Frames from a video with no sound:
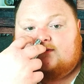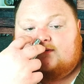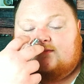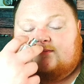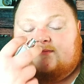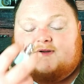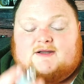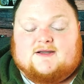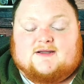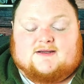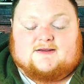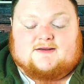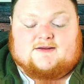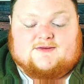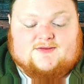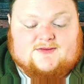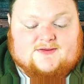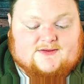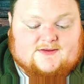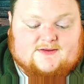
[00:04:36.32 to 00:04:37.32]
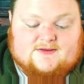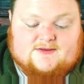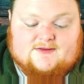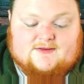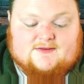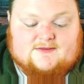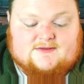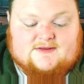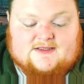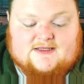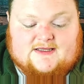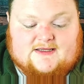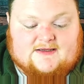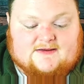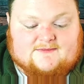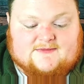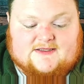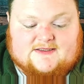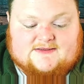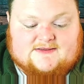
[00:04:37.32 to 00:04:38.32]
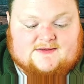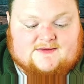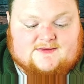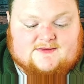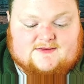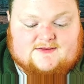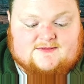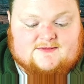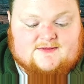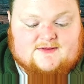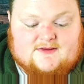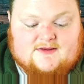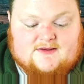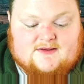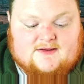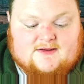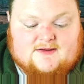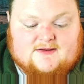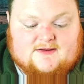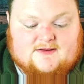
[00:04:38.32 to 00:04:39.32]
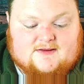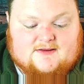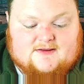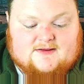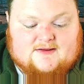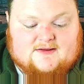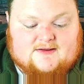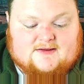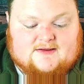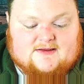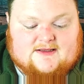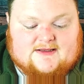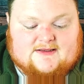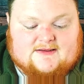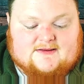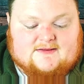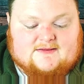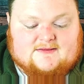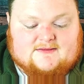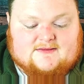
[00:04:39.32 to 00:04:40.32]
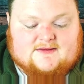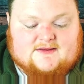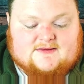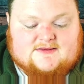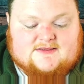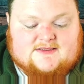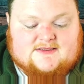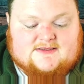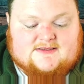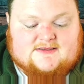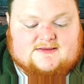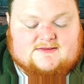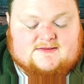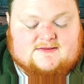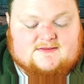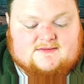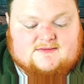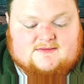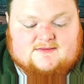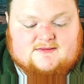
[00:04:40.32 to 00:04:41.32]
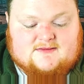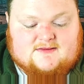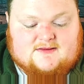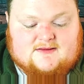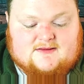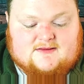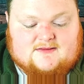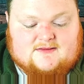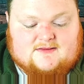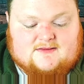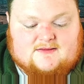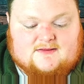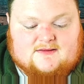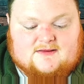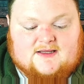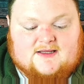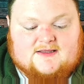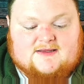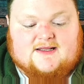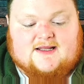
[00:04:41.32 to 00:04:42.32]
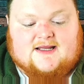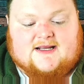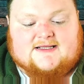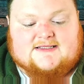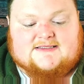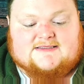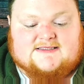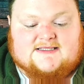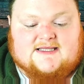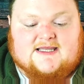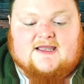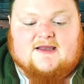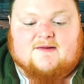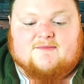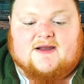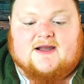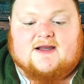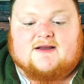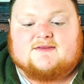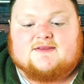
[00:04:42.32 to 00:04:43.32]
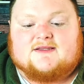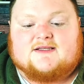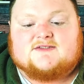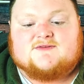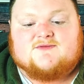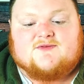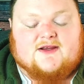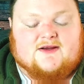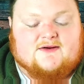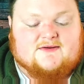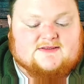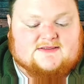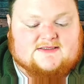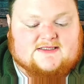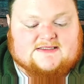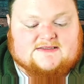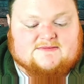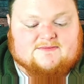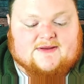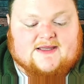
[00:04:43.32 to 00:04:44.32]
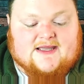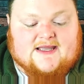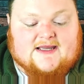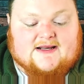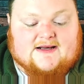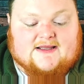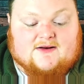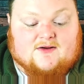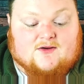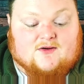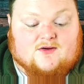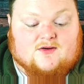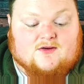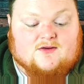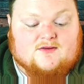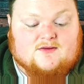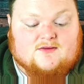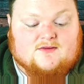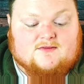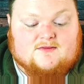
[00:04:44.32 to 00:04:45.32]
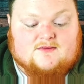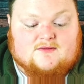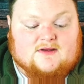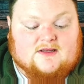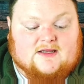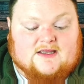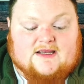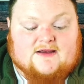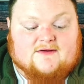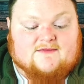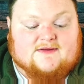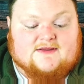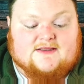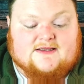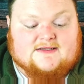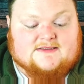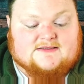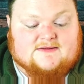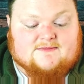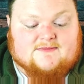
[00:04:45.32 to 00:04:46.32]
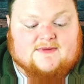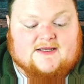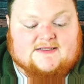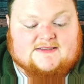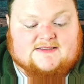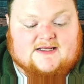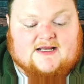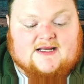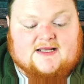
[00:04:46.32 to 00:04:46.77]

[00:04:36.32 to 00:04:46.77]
But damn, that's good. Like, there's just nothing I can say about this fragrance that's bad at all. Everything is amazing.